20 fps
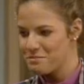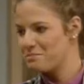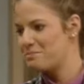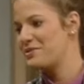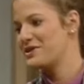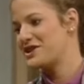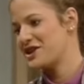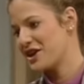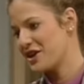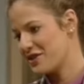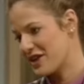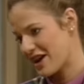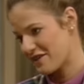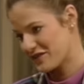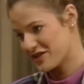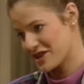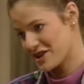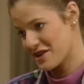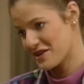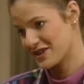But don't you have
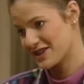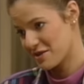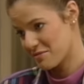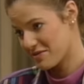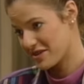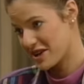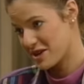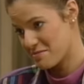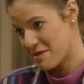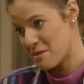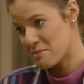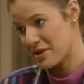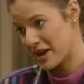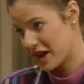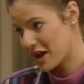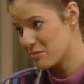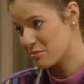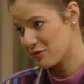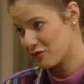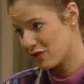to know something about
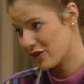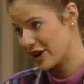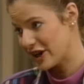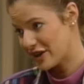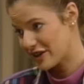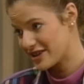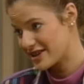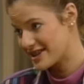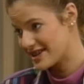makeup before you can